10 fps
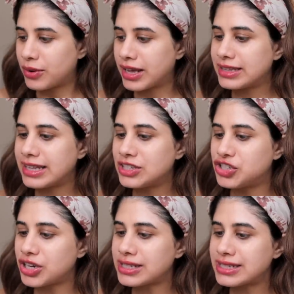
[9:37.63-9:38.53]
Okay, they
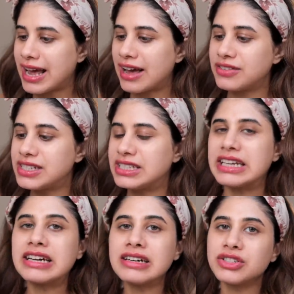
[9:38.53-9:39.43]
just have
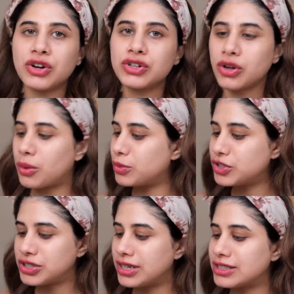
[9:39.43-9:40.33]
stickers on top,
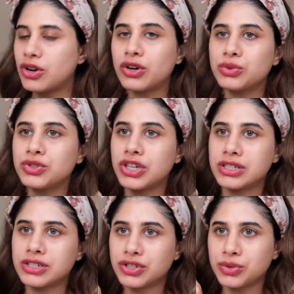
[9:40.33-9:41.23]
which does not do
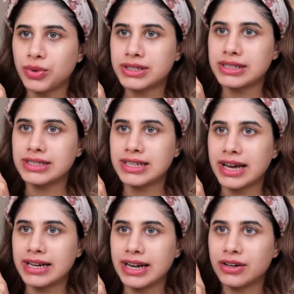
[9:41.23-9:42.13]
justice to what's
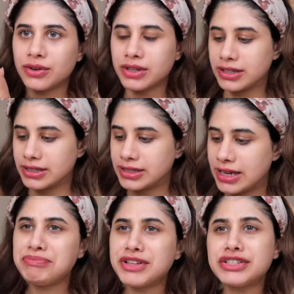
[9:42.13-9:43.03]
inside. Like, look at this.
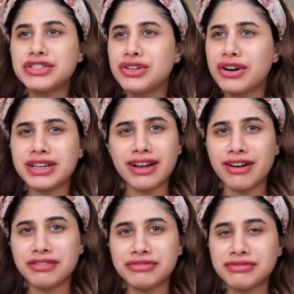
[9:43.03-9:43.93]
This is not
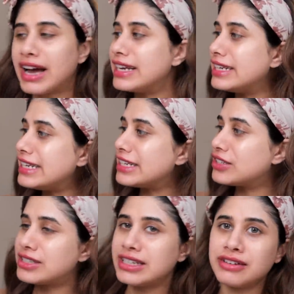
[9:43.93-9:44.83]
enough. I need
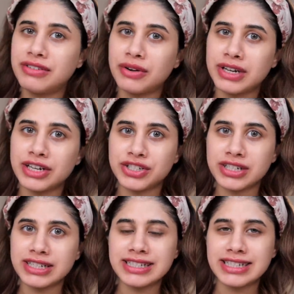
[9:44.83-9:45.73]
to see the
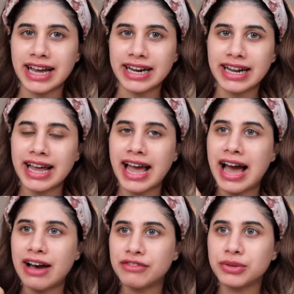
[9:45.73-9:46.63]
foundation inside. I
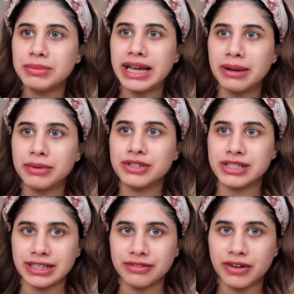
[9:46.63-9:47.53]
have to be able to
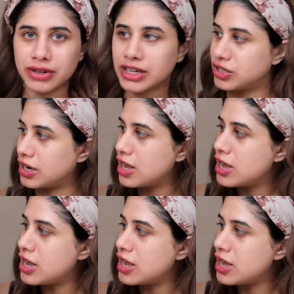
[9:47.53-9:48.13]
see the foundation.